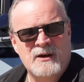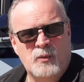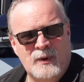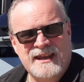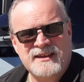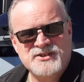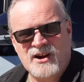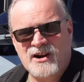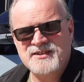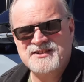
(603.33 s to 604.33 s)
We
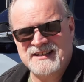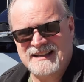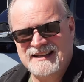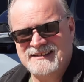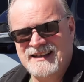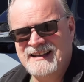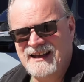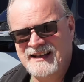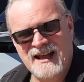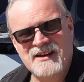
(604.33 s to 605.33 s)
charge to get
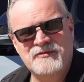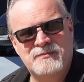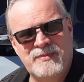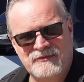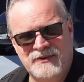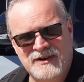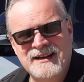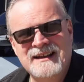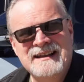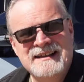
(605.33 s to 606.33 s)
enough buffer
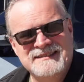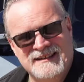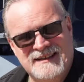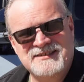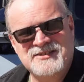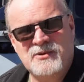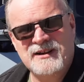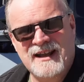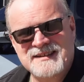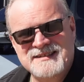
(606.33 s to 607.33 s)
to get to our
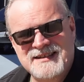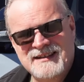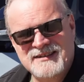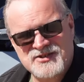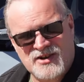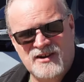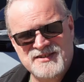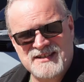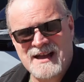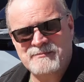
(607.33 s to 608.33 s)
next charge
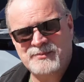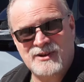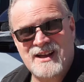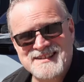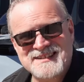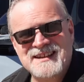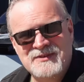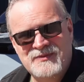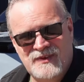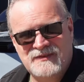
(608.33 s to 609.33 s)
stop plus
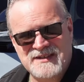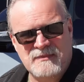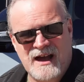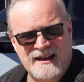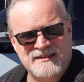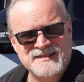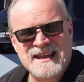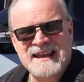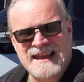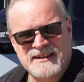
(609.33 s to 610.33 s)
50 miles.
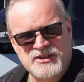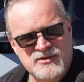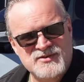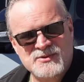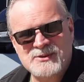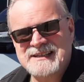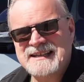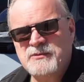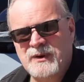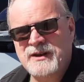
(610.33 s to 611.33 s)
And
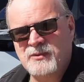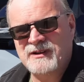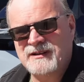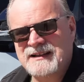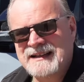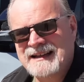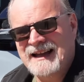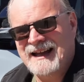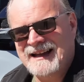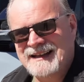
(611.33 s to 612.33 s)
usually we will
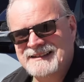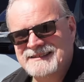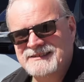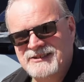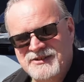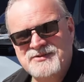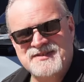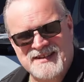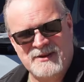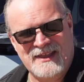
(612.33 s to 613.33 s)
lose
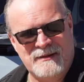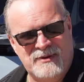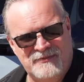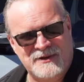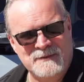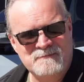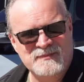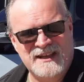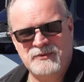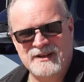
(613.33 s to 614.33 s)
some of that buffer.
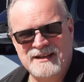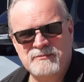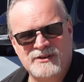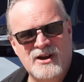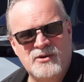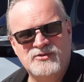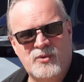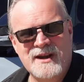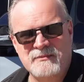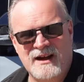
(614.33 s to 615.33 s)
And if we get below
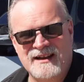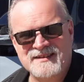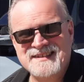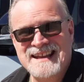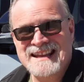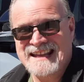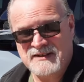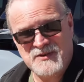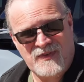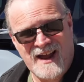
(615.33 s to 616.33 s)
20 miles
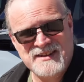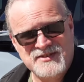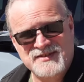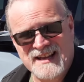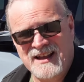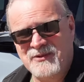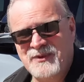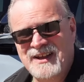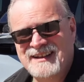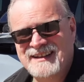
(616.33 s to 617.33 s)
and you find yourself